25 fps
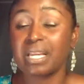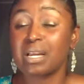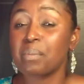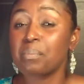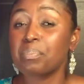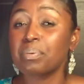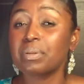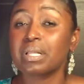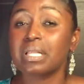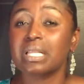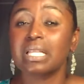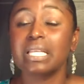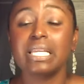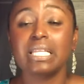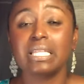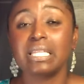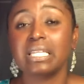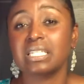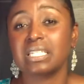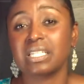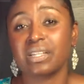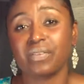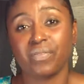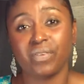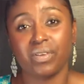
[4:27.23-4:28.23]

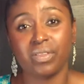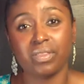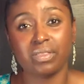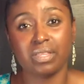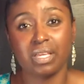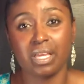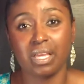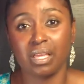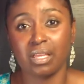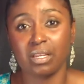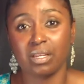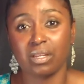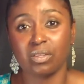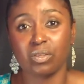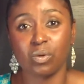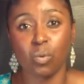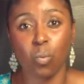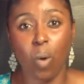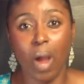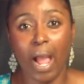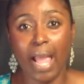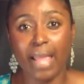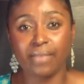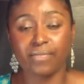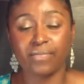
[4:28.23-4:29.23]
completely different than the
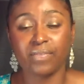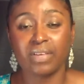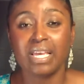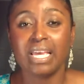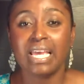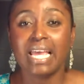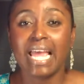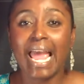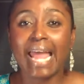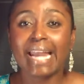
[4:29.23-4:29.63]
wife.